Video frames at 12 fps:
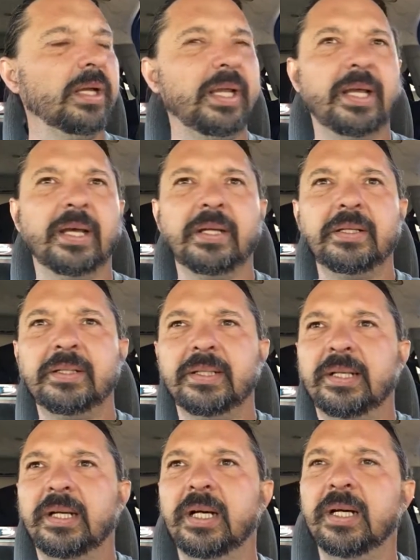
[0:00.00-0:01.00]
And
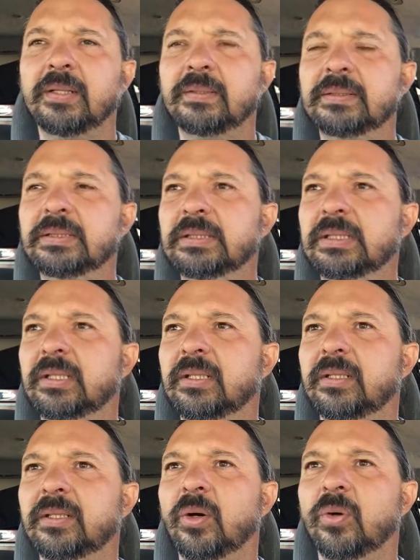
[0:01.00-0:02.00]

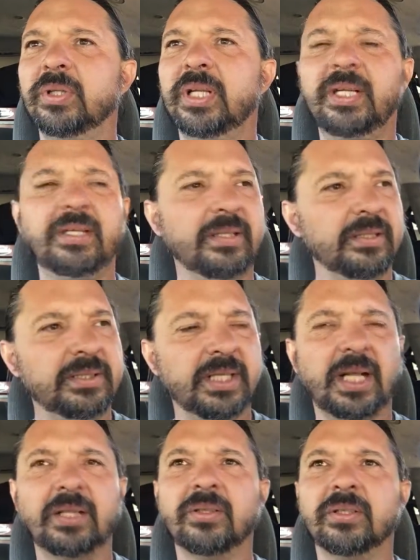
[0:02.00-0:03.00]
only did
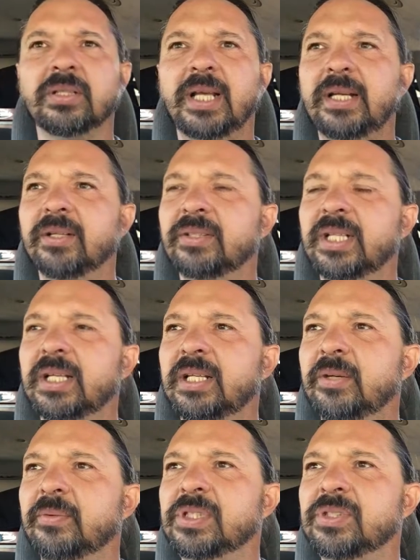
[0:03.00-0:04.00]
I learn later that
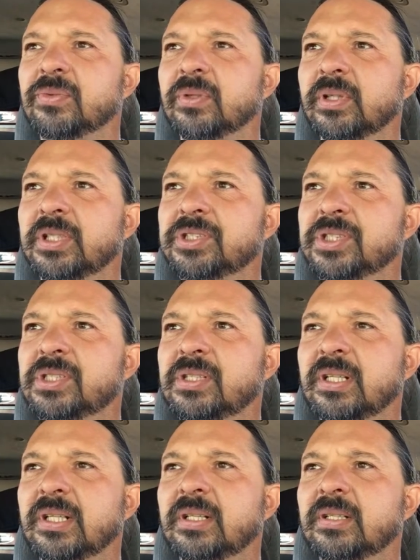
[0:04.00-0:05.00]
it was really just
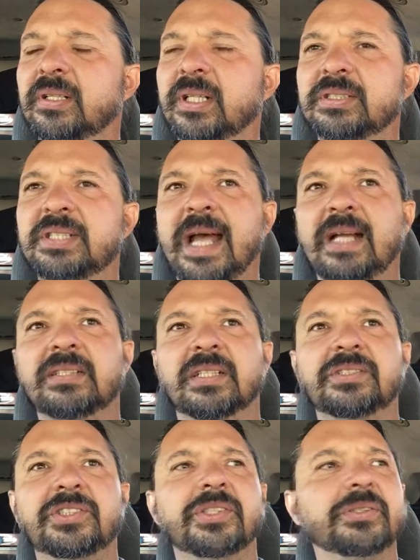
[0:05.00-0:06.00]
a tactic
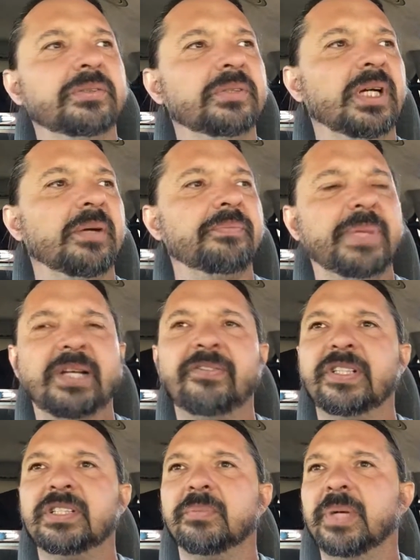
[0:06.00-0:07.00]
to
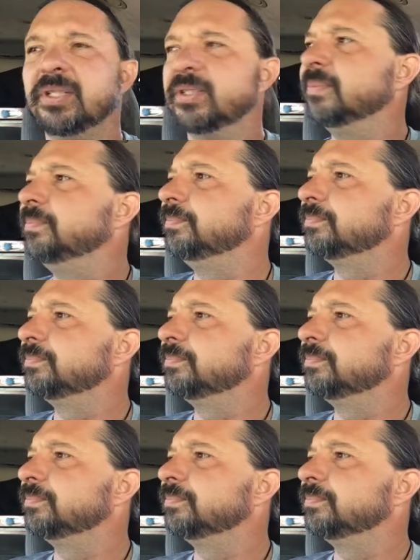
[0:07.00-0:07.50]
benefit the mother.